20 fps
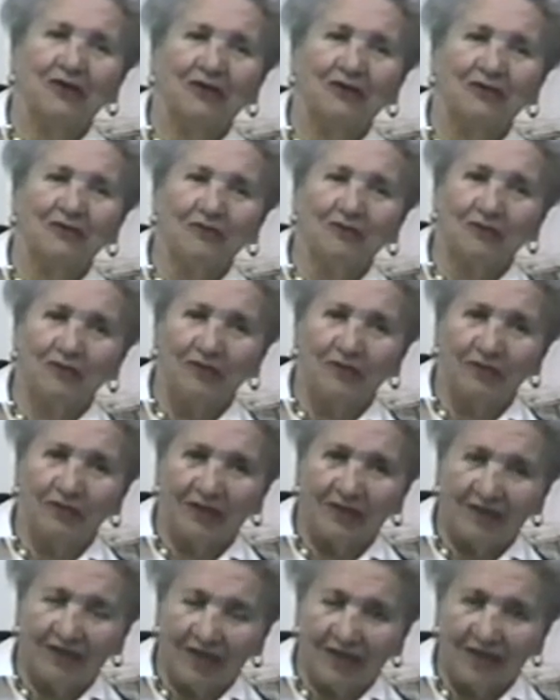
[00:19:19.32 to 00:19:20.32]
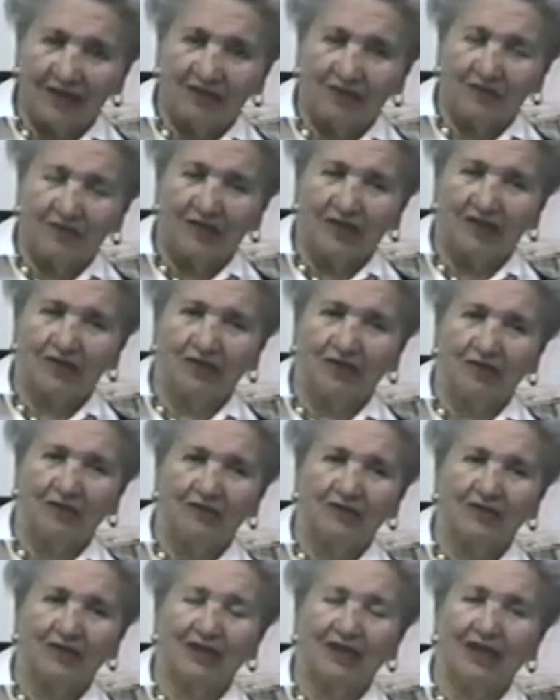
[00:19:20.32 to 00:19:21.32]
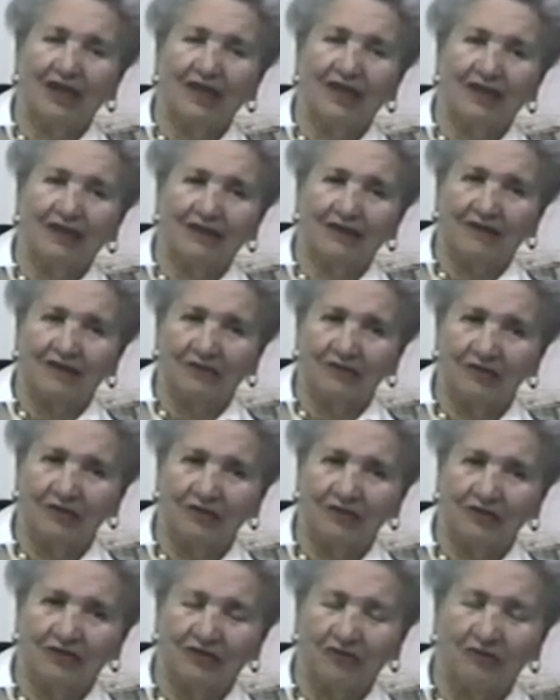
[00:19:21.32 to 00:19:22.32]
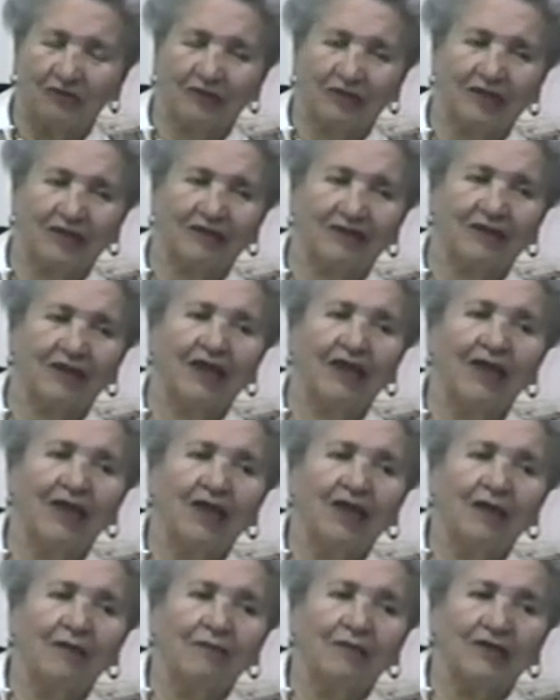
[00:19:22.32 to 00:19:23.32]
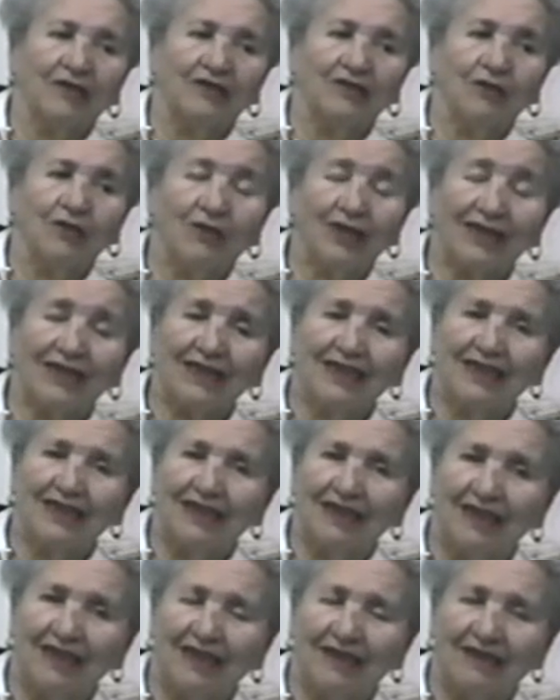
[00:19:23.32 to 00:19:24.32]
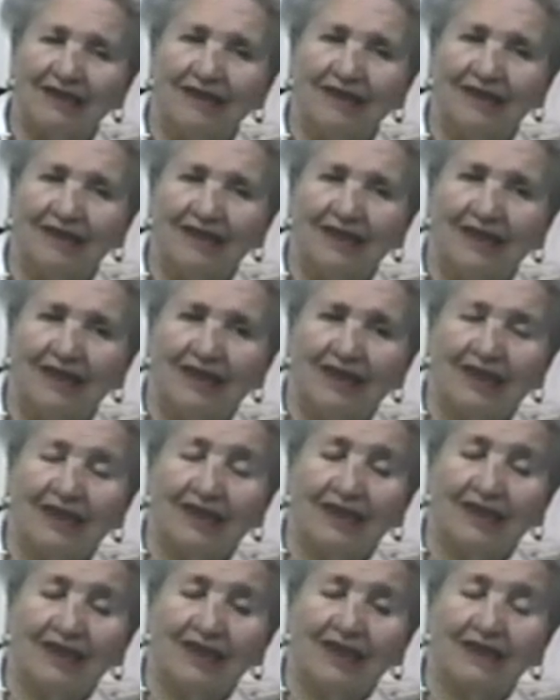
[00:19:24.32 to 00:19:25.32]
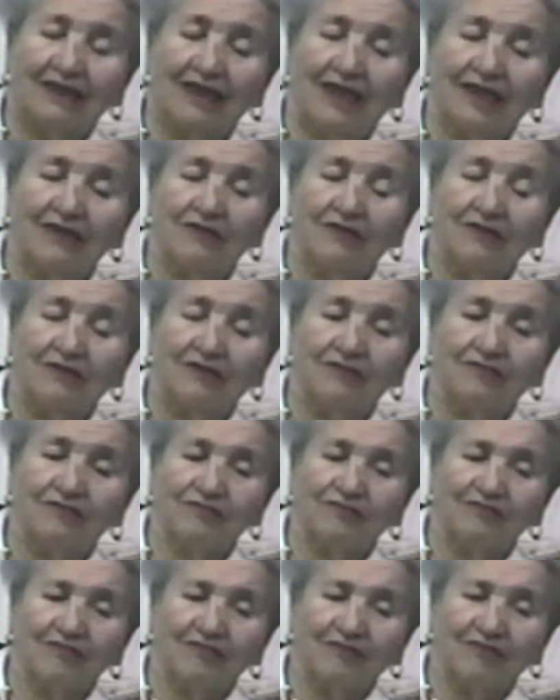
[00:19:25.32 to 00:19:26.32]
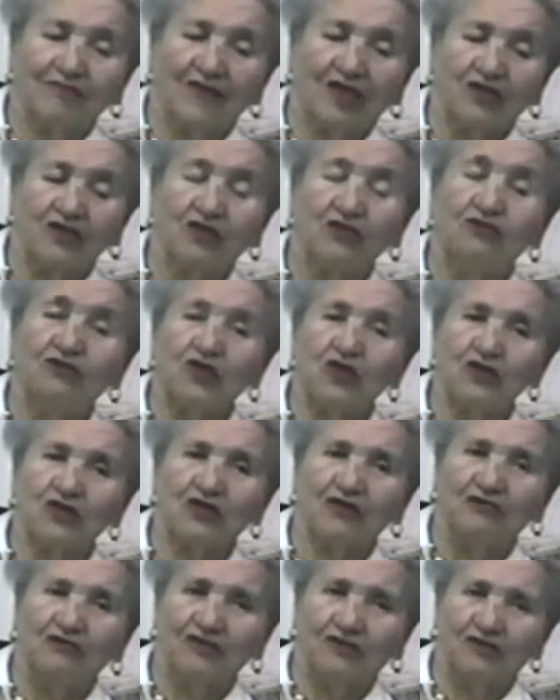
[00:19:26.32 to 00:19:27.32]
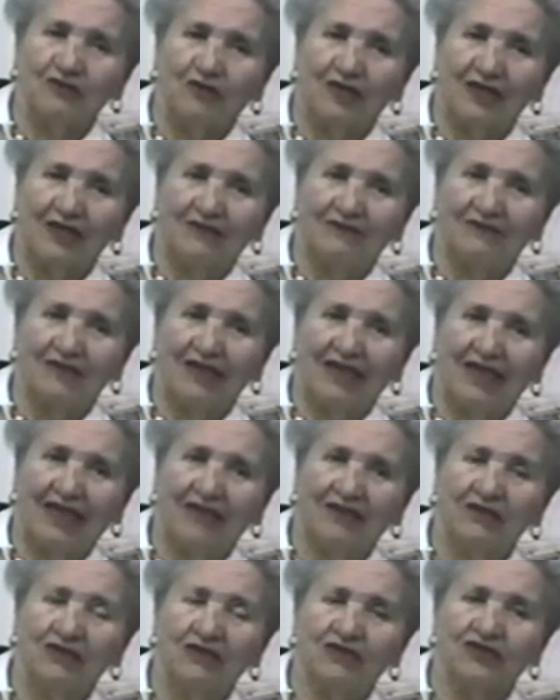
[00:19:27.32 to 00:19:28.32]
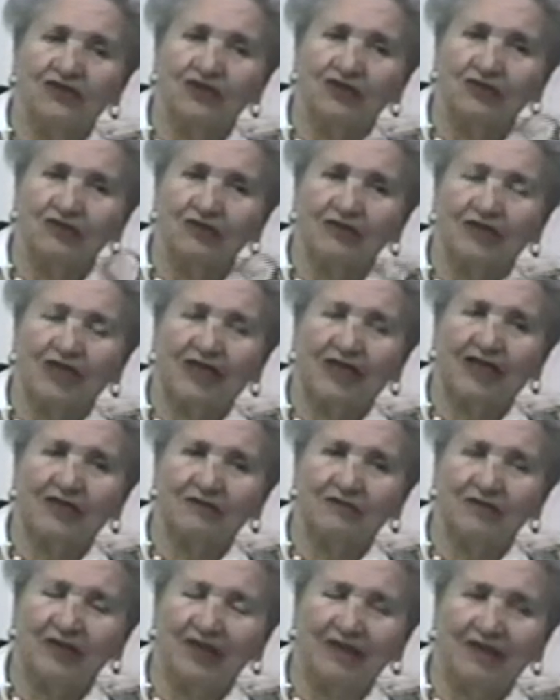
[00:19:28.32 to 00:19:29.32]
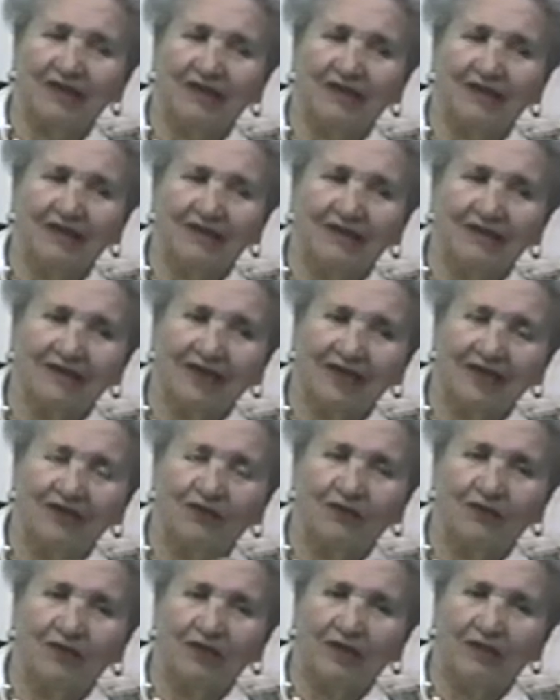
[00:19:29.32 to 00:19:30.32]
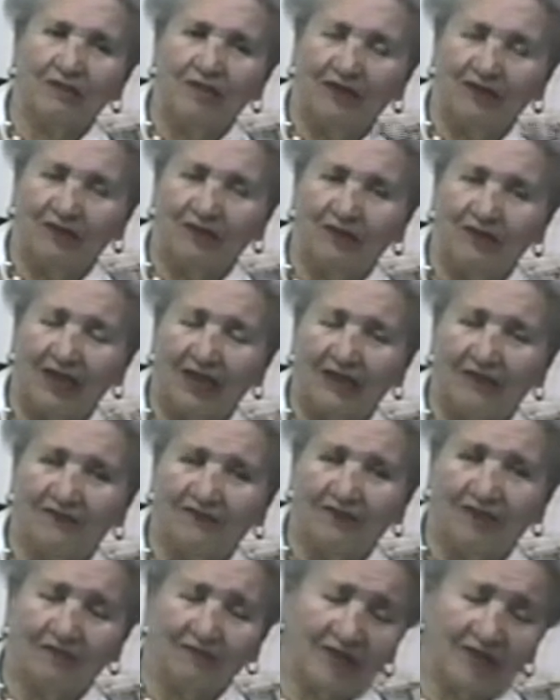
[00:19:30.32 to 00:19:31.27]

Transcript: So we went there to be shown and we disappeared. But Joaquin Nin had had a, a divorce of his wife and his children had been taken away by the wife.